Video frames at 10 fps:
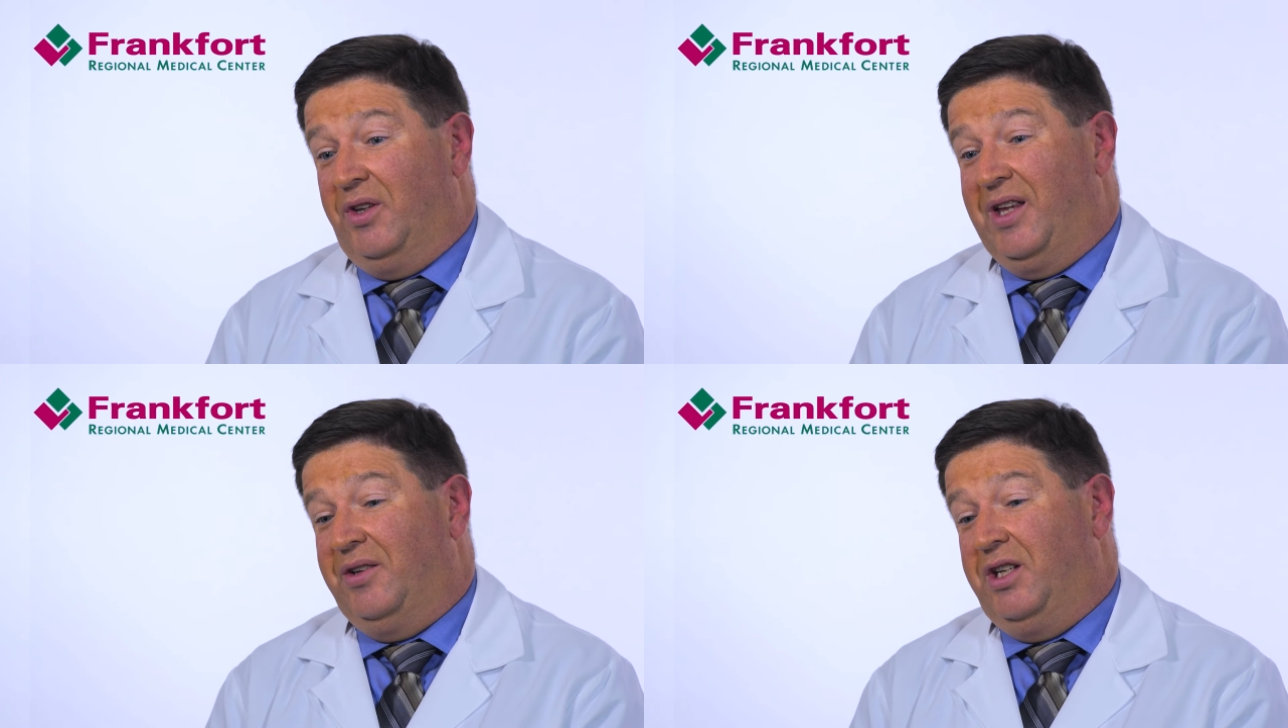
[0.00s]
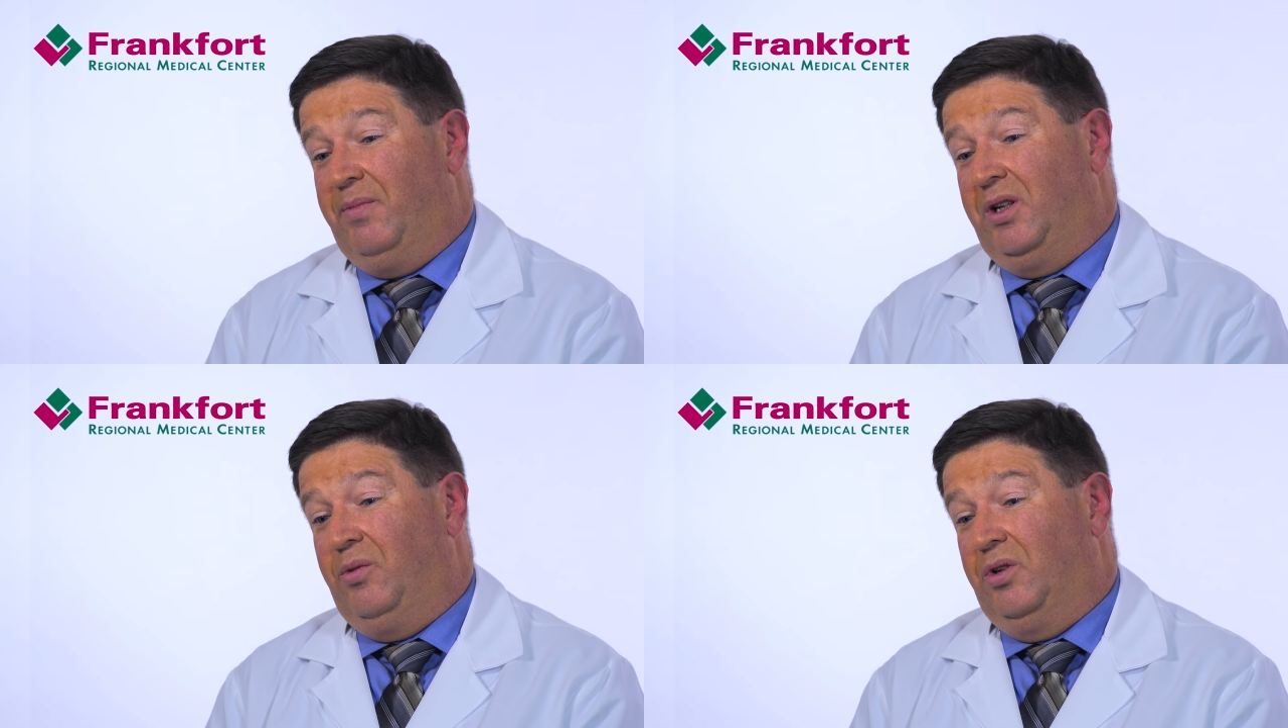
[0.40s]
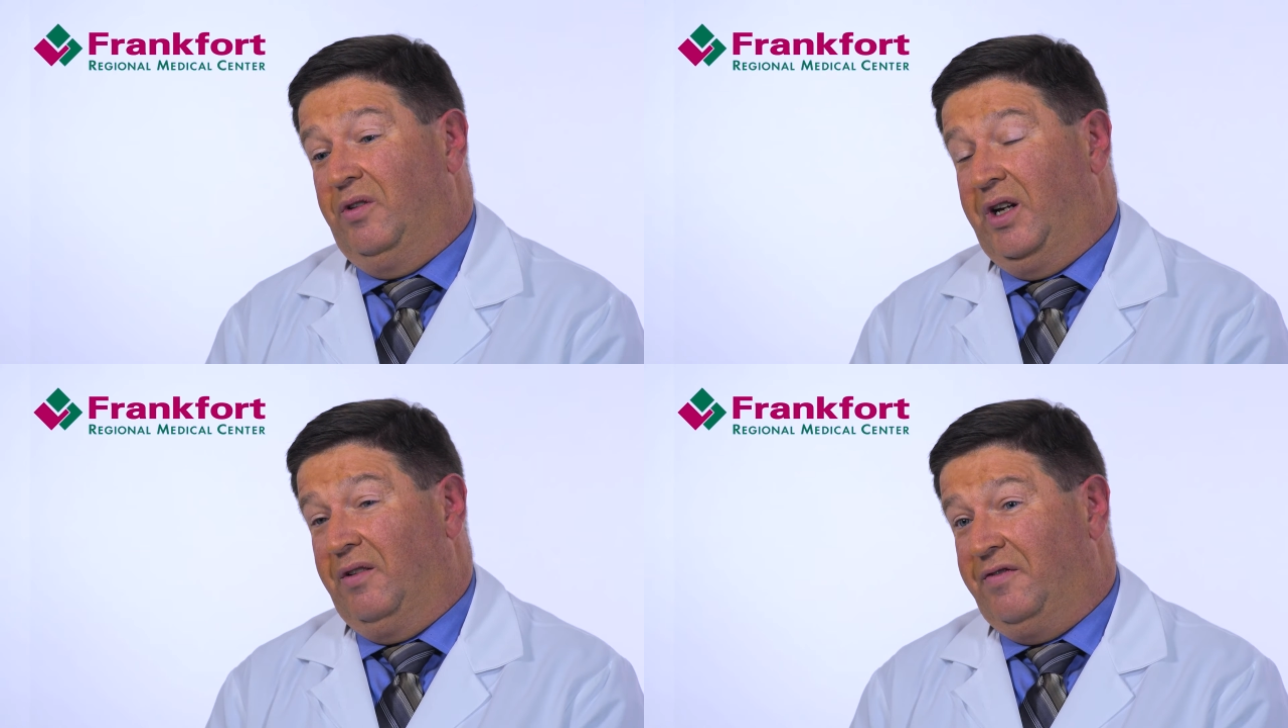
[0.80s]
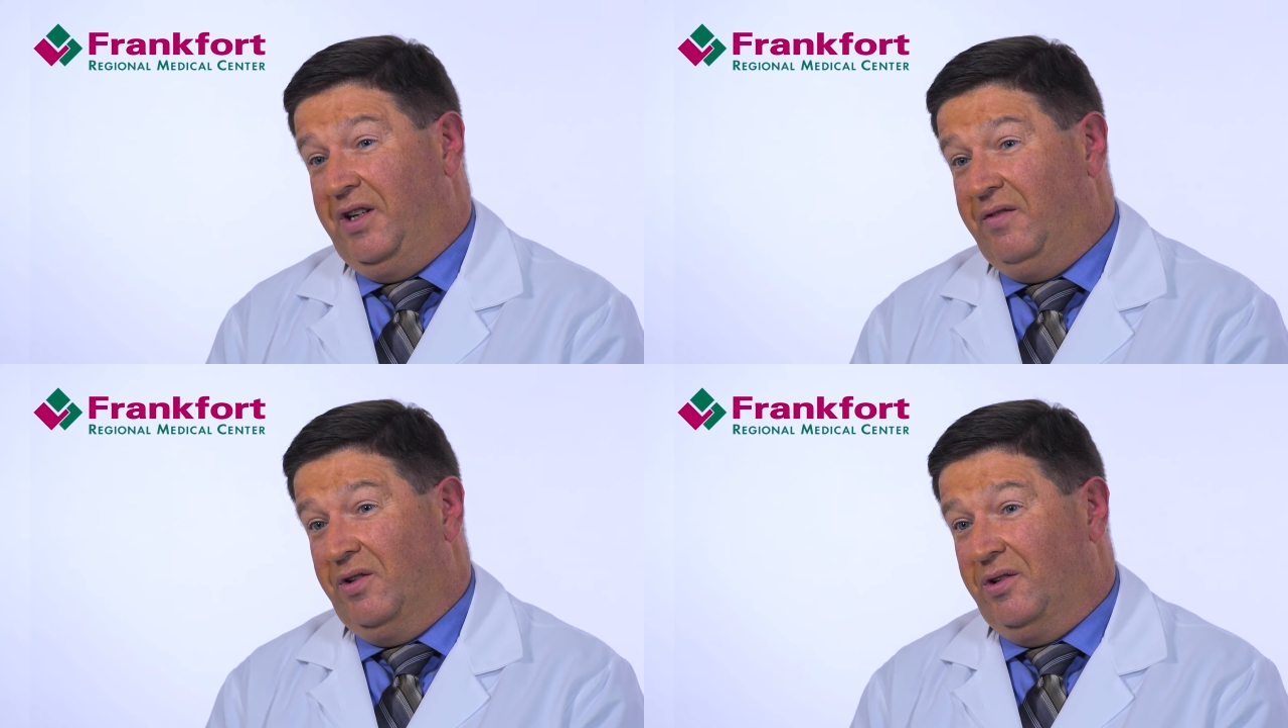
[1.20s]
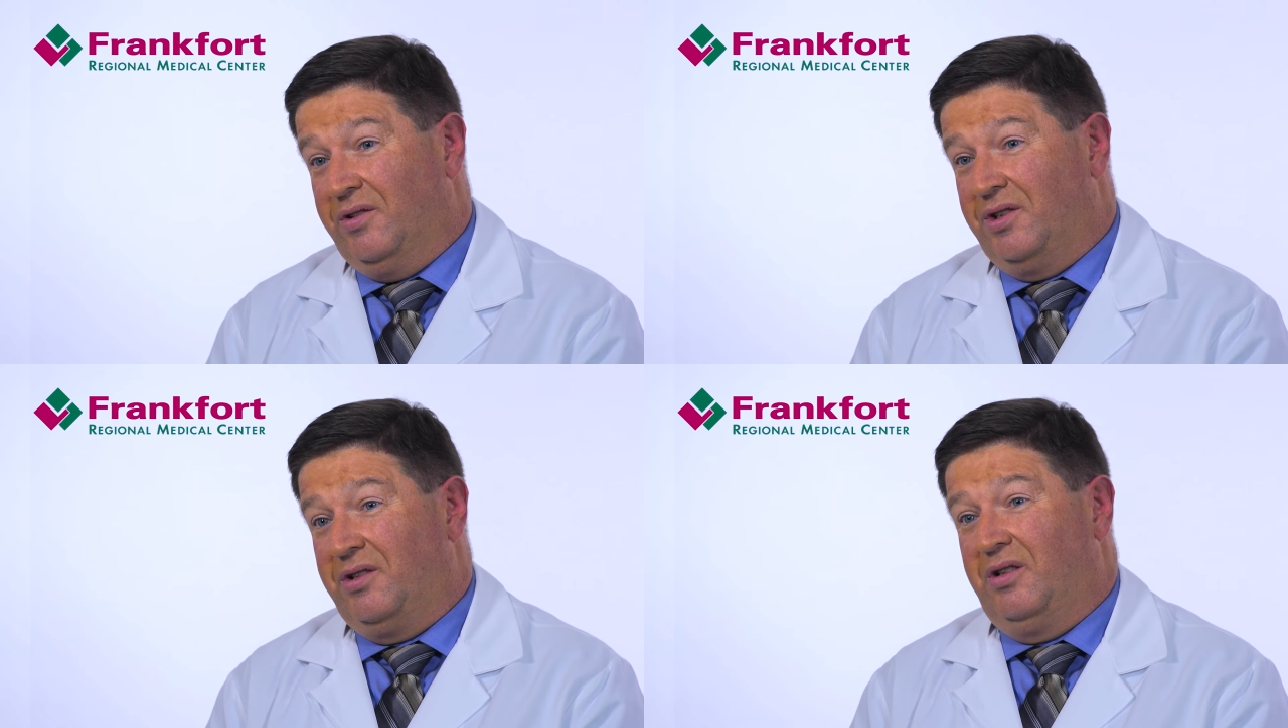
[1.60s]
But they typically will develop
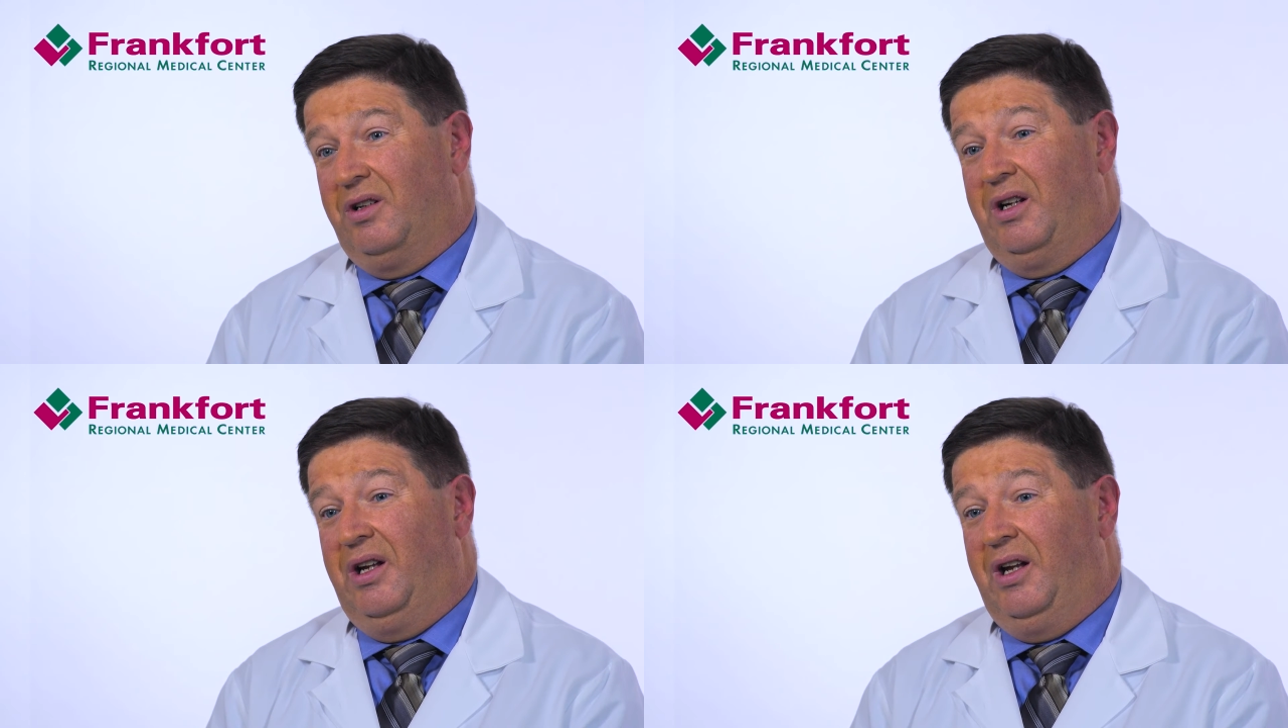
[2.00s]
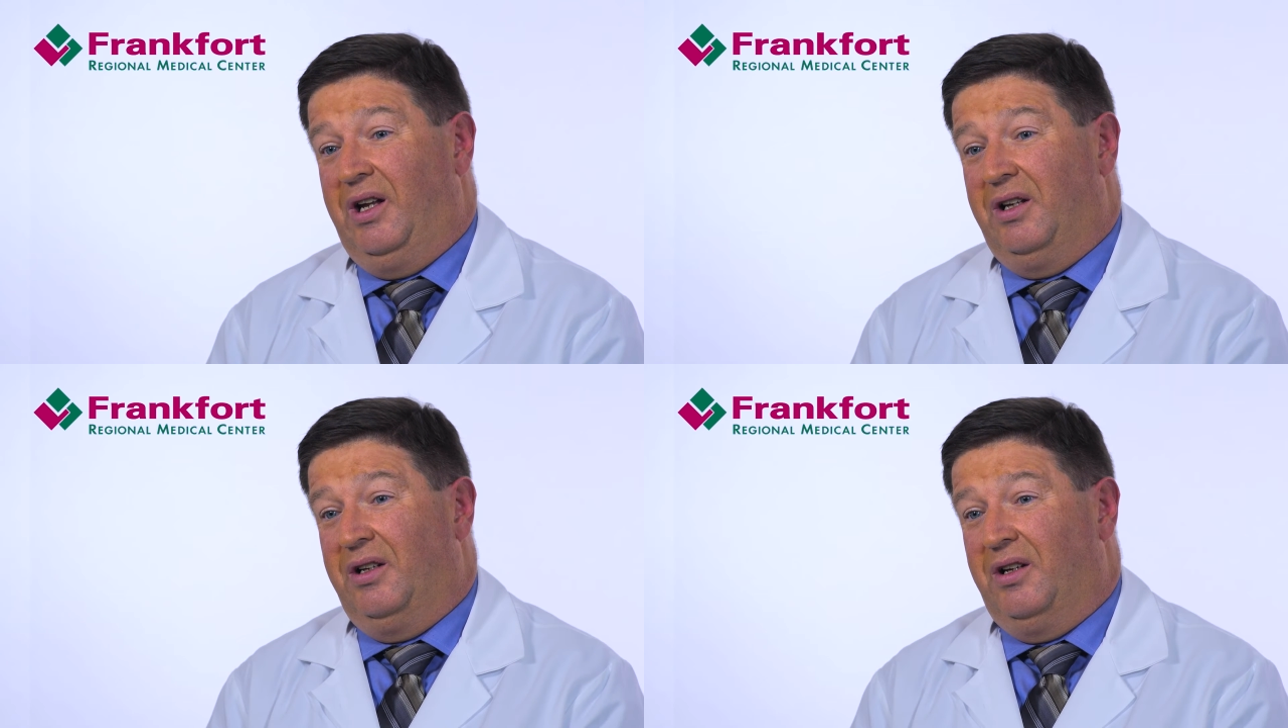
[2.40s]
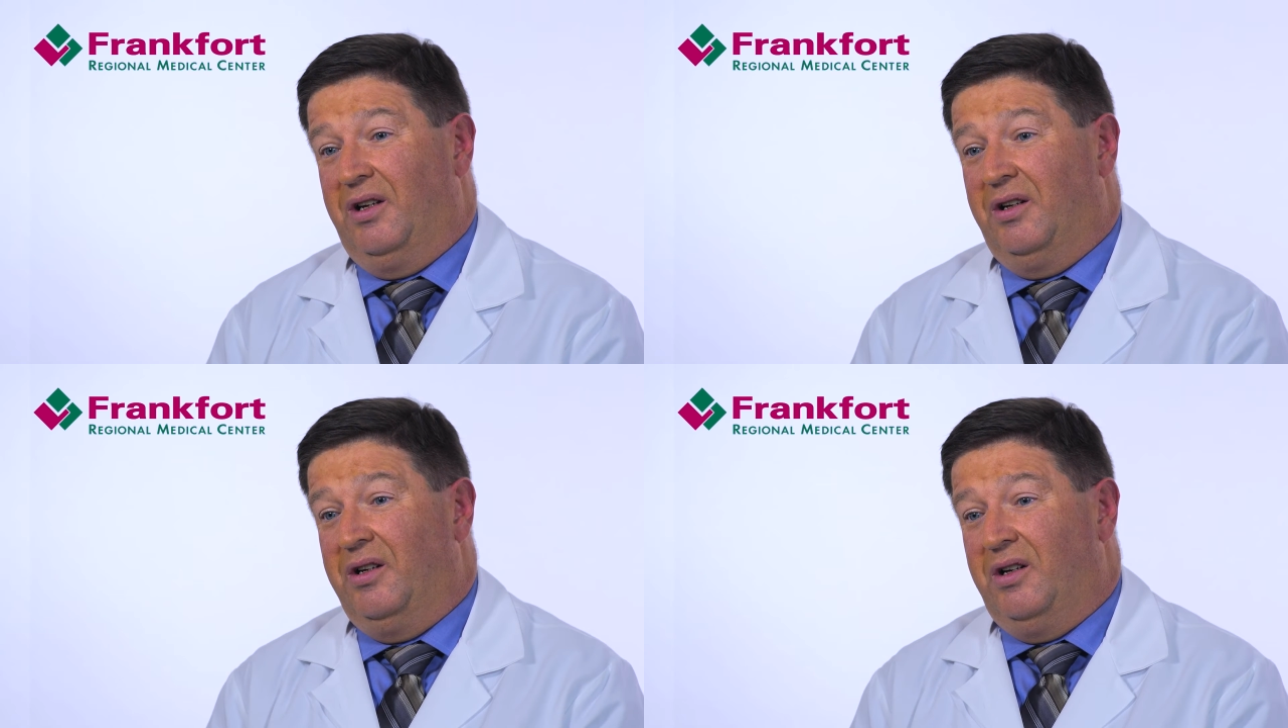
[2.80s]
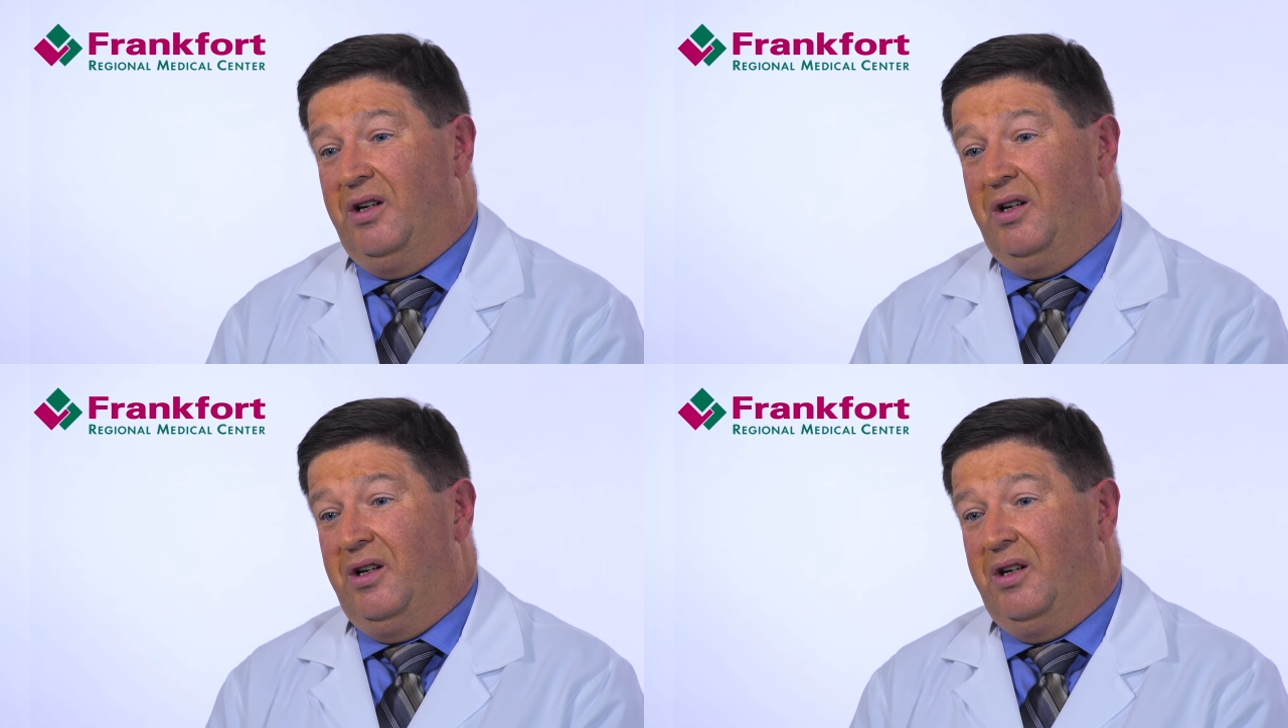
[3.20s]
fevers and a